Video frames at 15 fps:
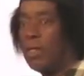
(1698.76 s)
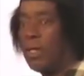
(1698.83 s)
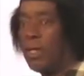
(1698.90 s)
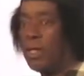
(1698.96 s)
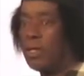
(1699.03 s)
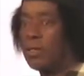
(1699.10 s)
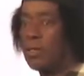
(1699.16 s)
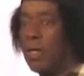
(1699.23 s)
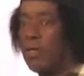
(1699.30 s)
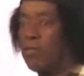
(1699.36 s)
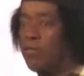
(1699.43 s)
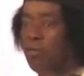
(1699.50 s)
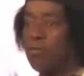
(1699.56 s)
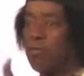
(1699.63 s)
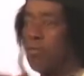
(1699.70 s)
uh,
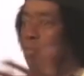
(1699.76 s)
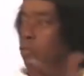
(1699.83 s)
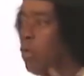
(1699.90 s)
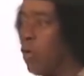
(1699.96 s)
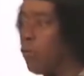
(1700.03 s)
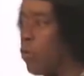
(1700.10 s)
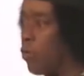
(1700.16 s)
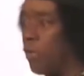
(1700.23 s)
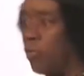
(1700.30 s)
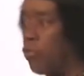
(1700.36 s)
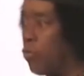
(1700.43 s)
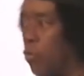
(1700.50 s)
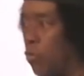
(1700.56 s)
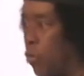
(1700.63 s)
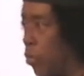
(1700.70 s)
any sisters who don't know that
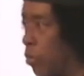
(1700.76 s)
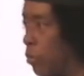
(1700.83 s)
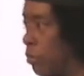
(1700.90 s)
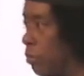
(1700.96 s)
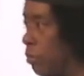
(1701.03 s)
you're more.